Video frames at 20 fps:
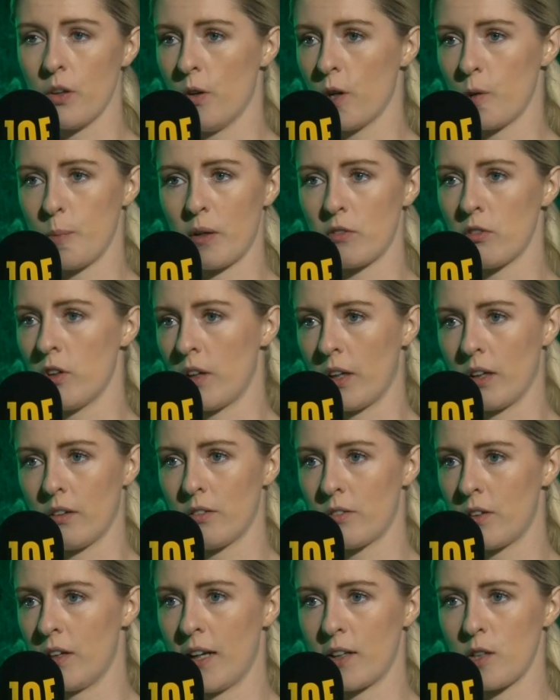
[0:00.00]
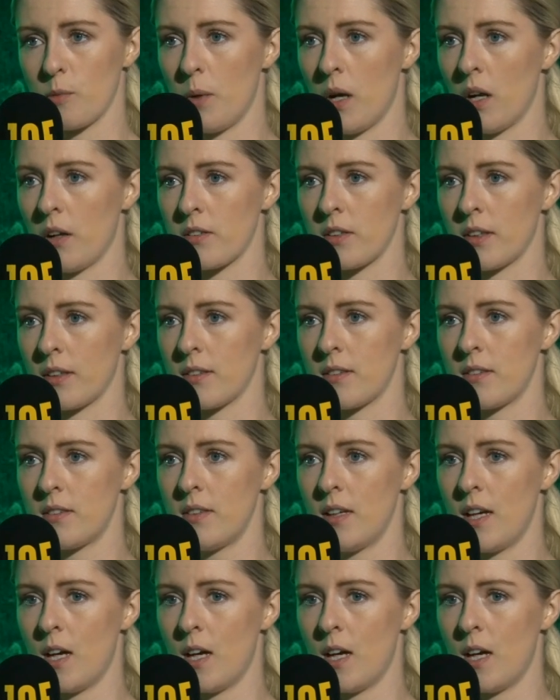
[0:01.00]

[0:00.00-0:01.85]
thought about running for elected politics.